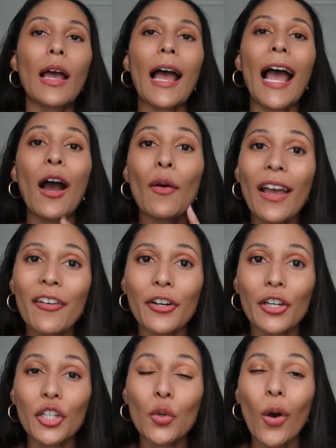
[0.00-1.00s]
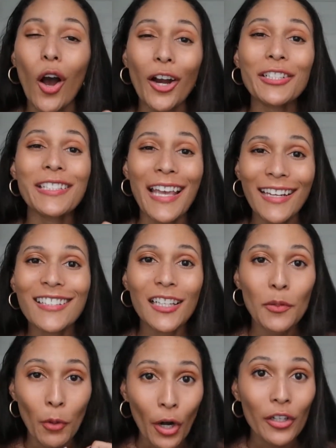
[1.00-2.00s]
However, you are
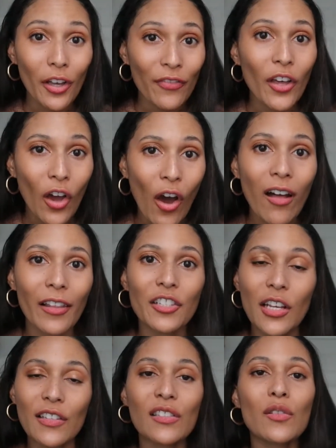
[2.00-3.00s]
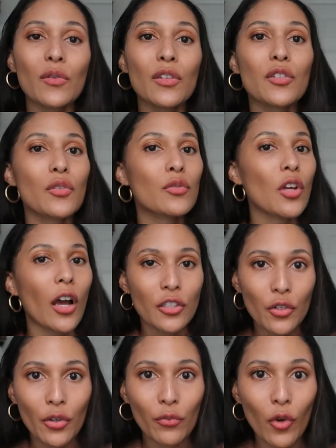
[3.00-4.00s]
technically part of the college as soon as you talk
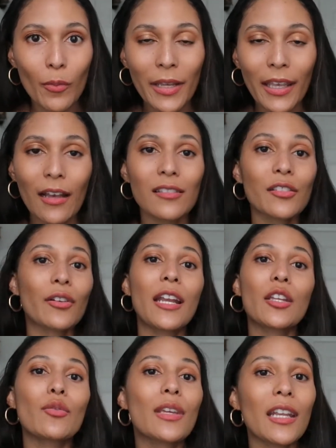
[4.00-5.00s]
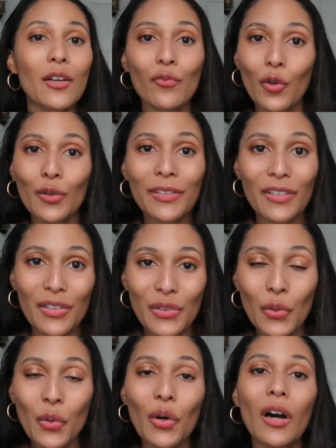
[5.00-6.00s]
to your enrollment counselor and you get enrolled in the
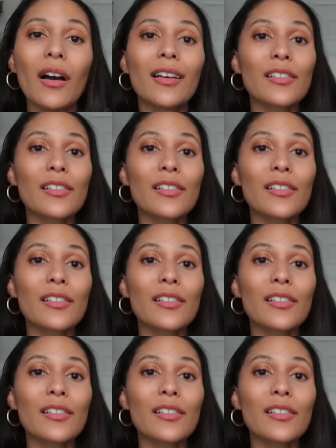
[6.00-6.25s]
school.